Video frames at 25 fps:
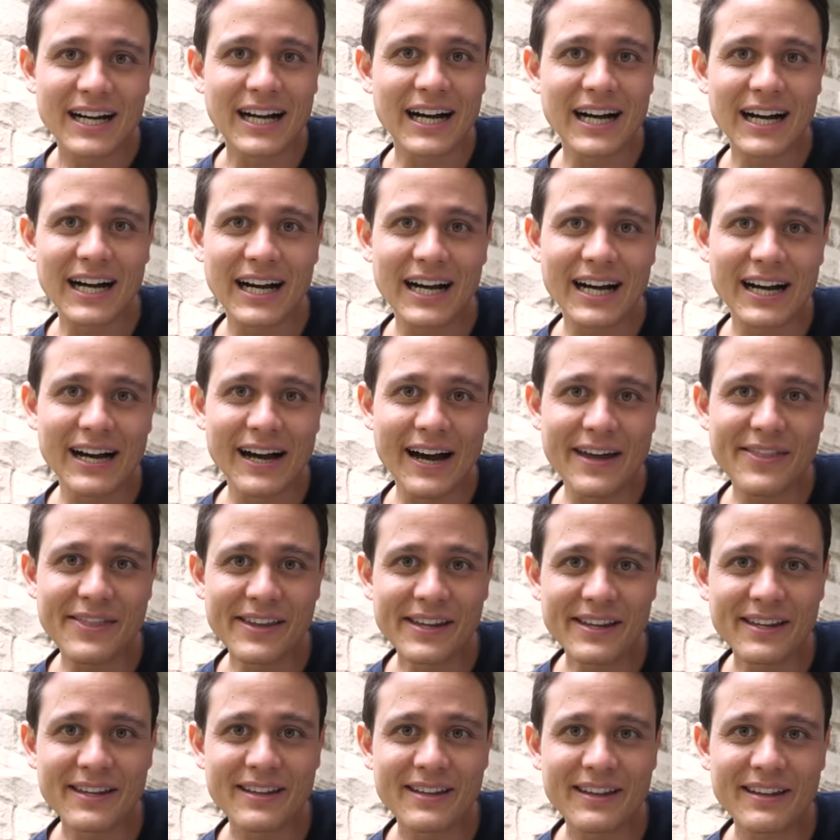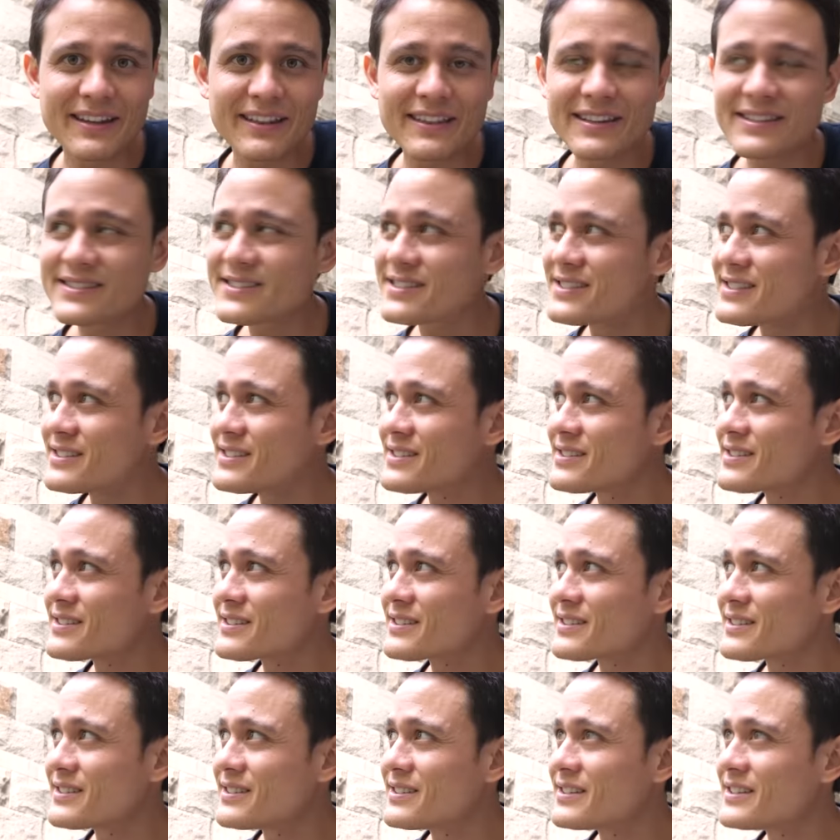Uh, I think this
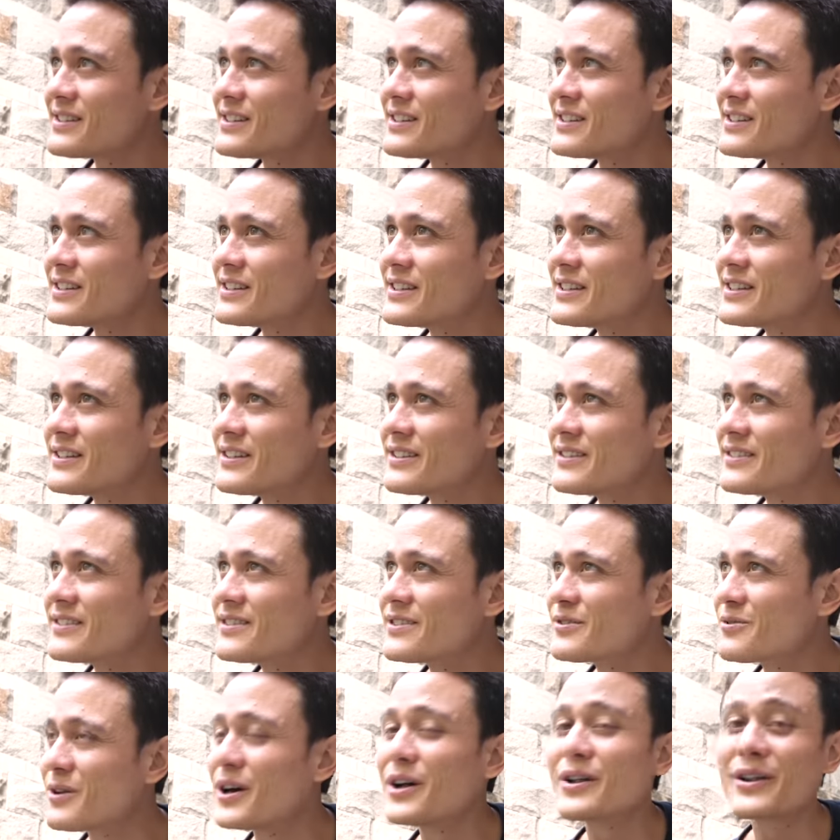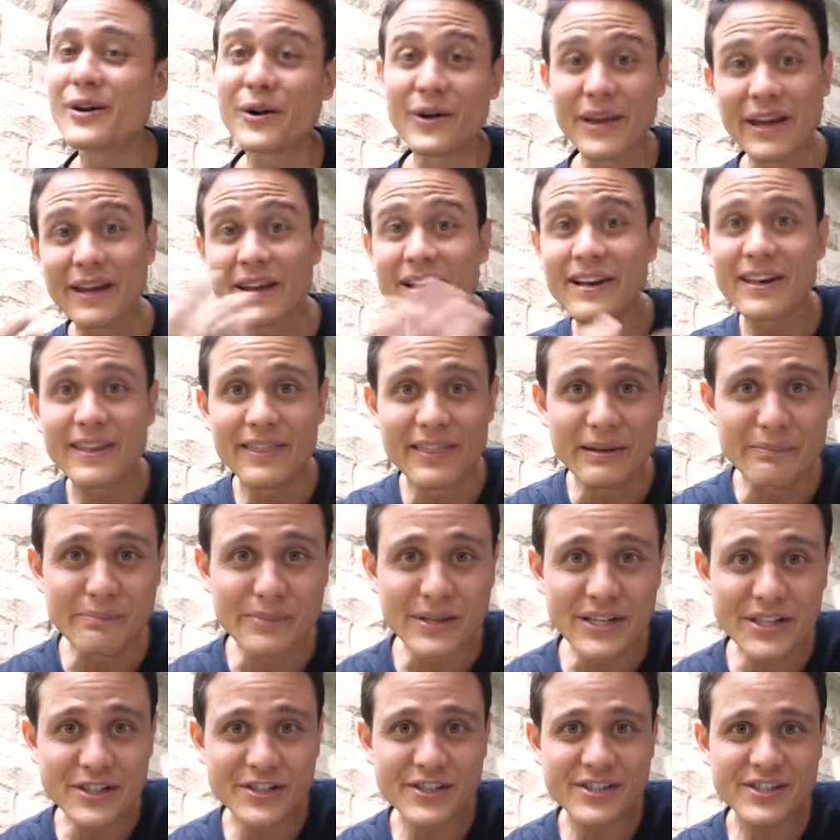is, uh, well, okay, the
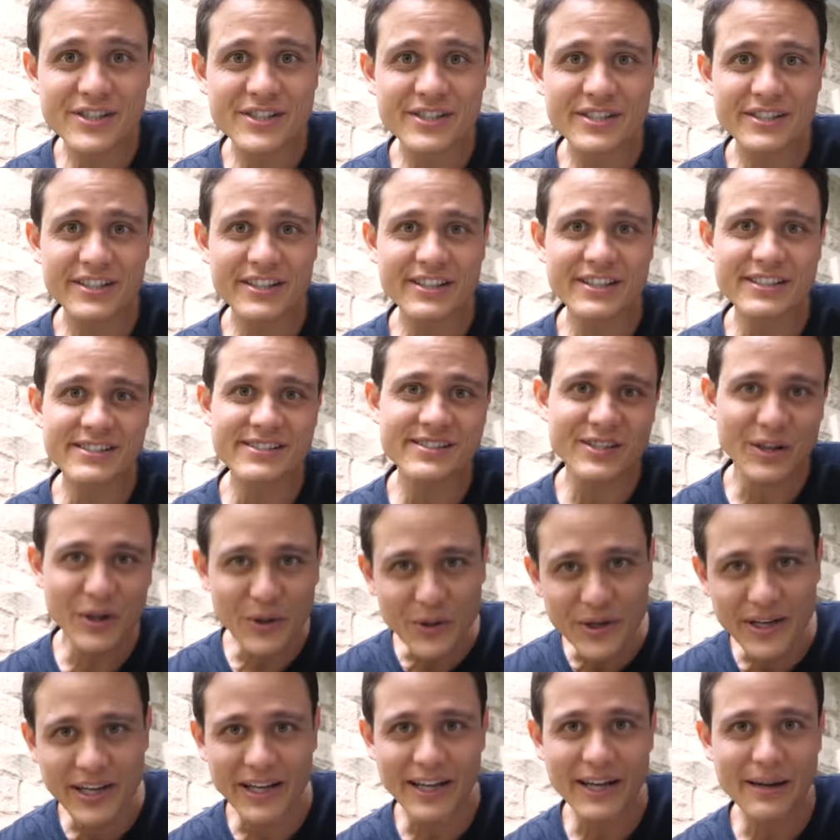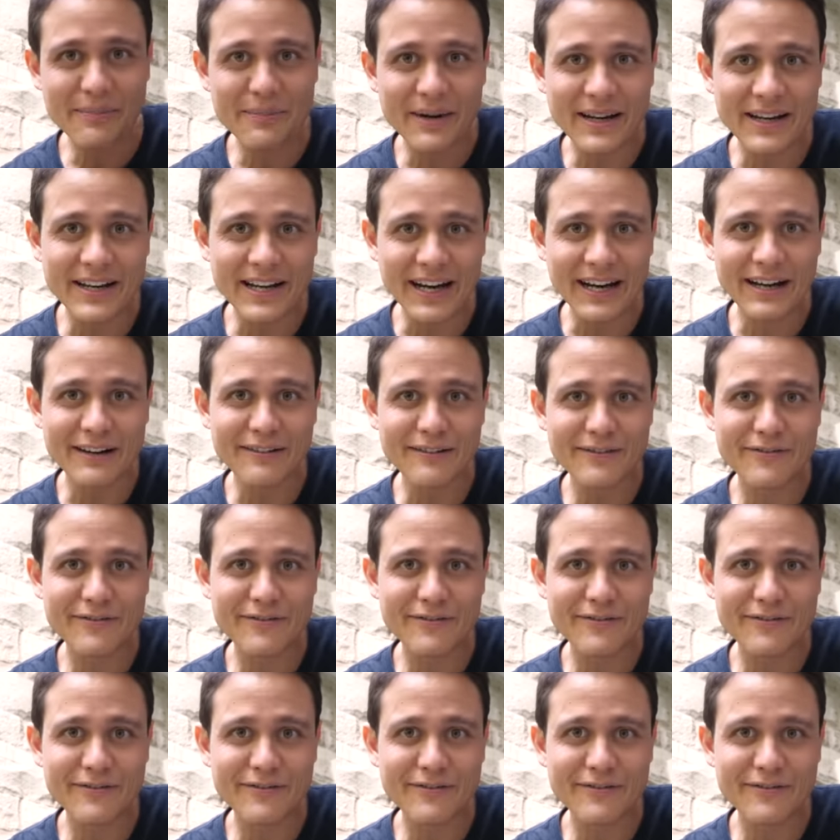beach is okay, but not